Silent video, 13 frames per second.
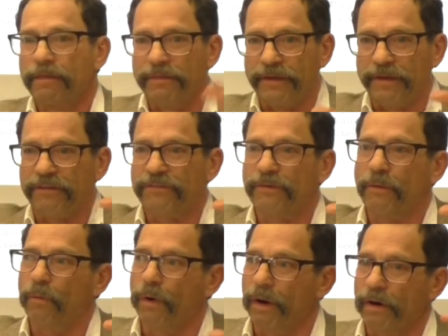
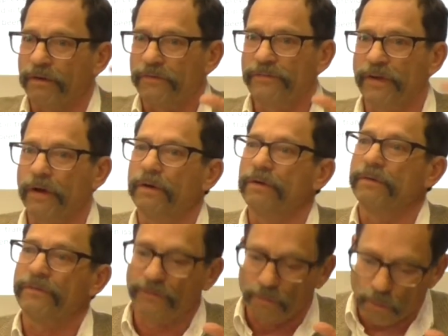These were
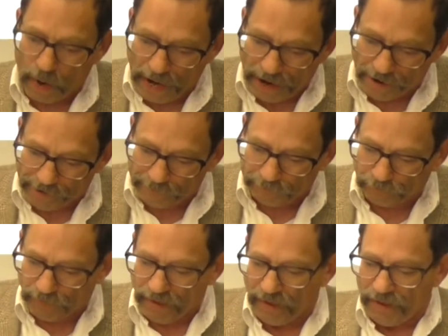zones where
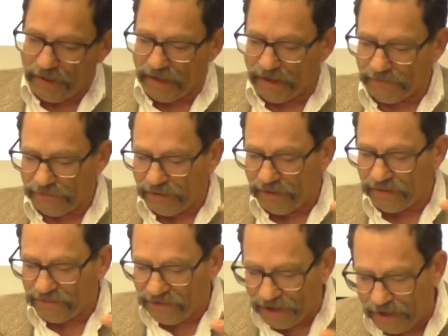if
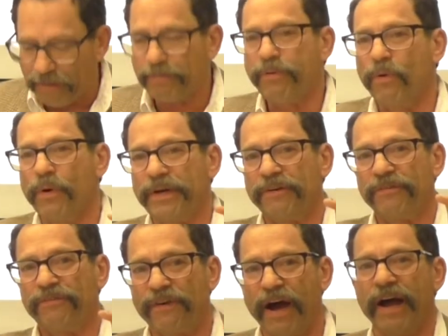
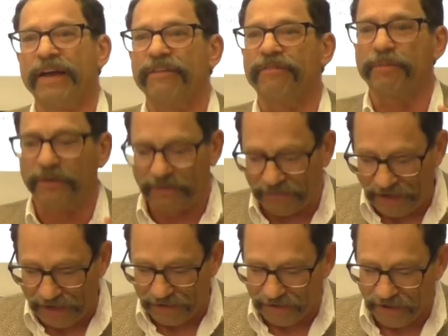
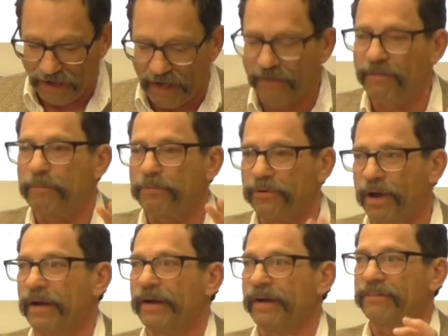10.5% of a
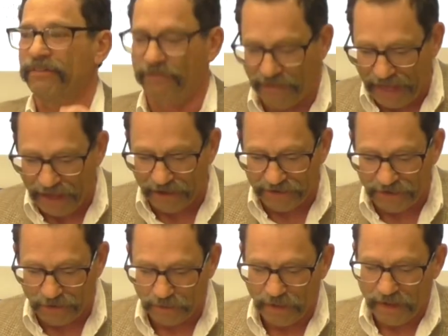product's
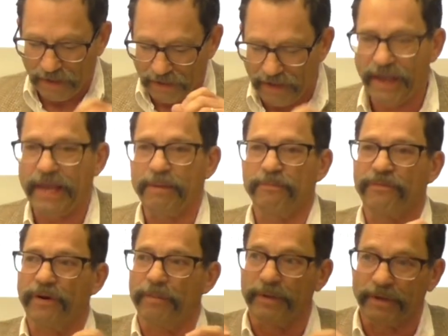value came
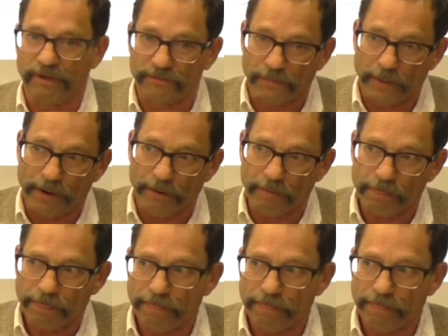from Israel,